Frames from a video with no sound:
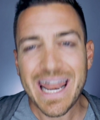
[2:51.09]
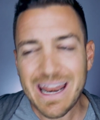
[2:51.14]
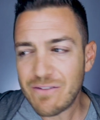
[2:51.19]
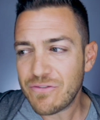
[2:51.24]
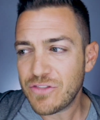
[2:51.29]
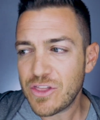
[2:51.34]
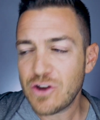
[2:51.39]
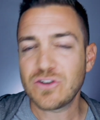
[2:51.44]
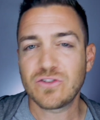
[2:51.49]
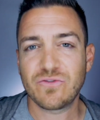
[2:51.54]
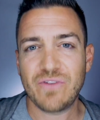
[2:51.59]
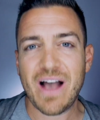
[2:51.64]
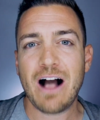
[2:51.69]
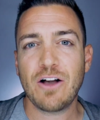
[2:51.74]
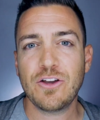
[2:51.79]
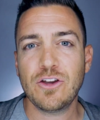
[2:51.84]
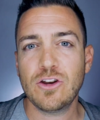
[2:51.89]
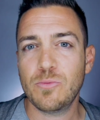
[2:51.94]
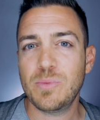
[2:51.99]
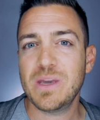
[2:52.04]
And if there's
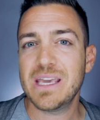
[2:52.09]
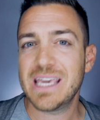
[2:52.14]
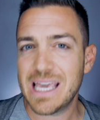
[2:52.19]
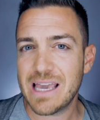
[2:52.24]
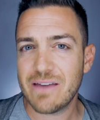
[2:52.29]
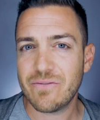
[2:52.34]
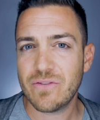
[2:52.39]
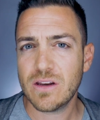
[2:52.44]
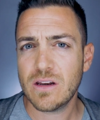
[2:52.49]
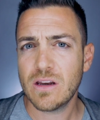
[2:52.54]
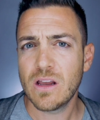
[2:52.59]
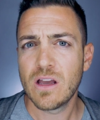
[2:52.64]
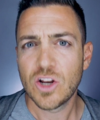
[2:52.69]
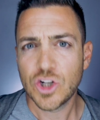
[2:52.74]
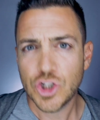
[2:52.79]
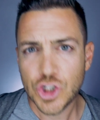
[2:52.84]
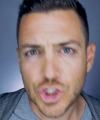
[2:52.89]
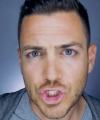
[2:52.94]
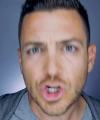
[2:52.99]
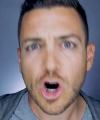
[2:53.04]
value to be given,
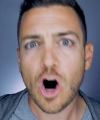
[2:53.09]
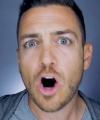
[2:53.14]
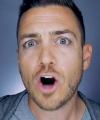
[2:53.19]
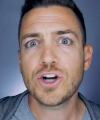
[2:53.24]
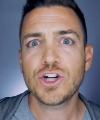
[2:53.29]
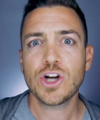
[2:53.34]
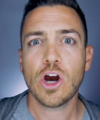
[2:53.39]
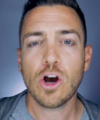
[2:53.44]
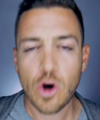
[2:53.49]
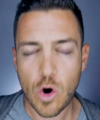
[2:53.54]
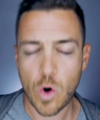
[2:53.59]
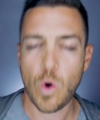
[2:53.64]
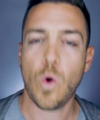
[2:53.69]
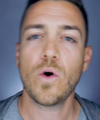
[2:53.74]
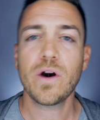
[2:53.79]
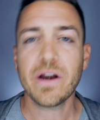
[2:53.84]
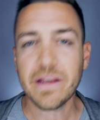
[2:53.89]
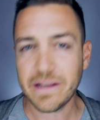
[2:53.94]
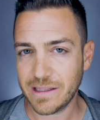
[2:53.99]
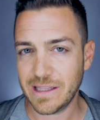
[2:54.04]
charge
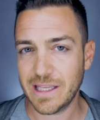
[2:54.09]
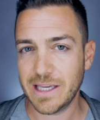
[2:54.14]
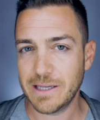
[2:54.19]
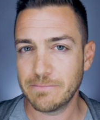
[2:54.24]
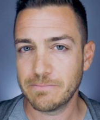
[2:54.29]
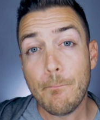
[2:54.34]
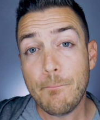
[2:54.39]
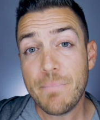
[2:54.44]
accordingly.